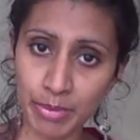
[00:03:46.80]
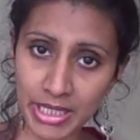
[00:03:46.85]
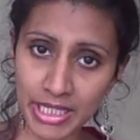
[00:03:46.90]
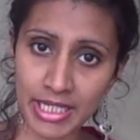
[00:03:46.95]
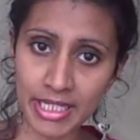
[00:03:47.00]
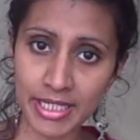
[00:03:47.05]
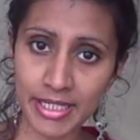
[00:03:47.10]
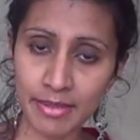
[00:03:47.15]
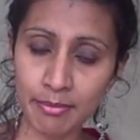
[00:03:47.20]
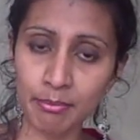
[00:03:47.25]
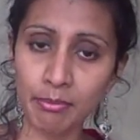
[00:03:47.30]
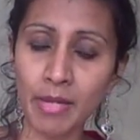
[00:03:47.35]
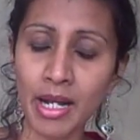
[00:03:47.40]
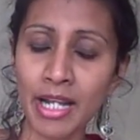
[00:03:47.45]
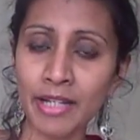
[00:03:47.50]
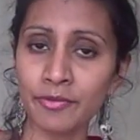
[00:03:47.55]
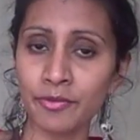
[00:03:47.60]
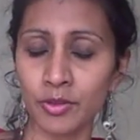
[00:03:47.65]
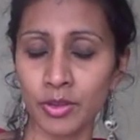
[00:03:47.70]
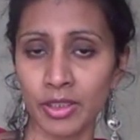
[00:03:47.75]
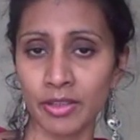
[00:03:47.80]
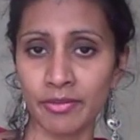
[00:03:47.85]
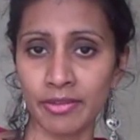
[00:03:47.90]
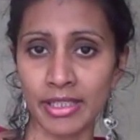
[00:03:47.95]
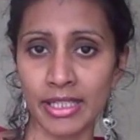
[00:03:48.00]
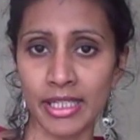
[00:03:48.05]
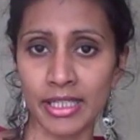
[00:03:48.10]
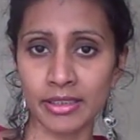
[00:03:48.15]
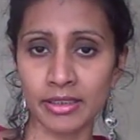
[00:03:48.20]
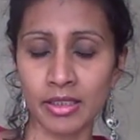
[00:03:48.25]
be mindful
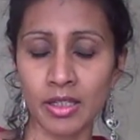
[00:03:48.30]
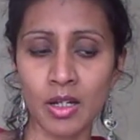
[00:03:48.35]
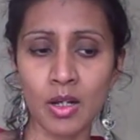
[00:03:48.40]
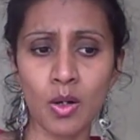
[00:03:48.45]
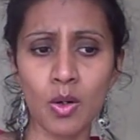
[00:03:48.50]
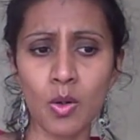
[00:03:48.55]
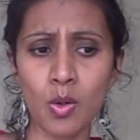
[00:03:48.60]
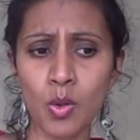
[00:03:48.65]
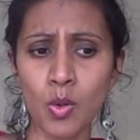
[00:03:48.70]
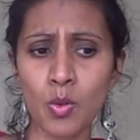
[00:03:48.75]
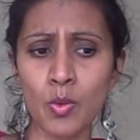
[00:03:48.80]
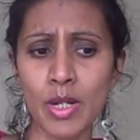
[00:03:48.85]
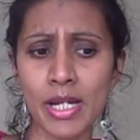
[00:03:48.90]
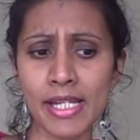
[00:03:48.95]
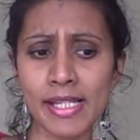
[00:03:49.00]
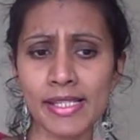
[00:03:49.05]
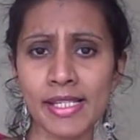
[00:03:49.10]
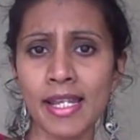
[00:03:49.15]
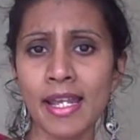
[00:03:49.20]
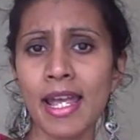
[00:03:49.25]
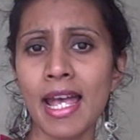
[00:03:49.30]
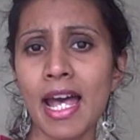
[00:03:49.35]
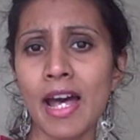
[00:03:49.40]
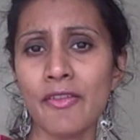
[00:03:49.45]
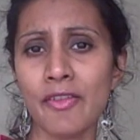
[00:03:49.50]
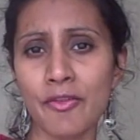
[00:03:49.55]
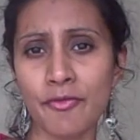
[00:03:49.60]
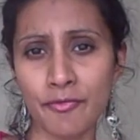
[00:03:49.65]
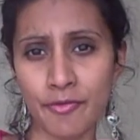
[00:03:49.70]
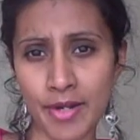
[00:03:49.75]
of that. Always
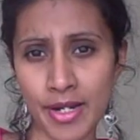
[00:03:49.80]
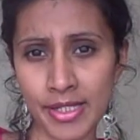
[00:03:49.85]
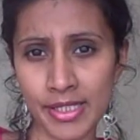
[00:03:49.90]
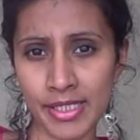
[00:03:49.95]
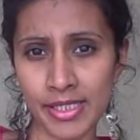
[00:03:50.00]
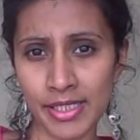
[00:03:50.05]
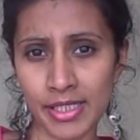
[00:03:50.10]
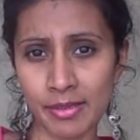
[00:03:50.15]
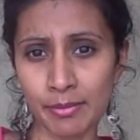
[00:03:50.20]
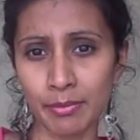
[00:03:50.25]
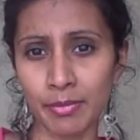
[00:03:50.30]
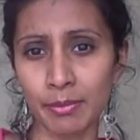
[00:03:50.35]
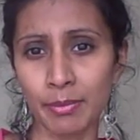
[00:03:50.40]
have a friend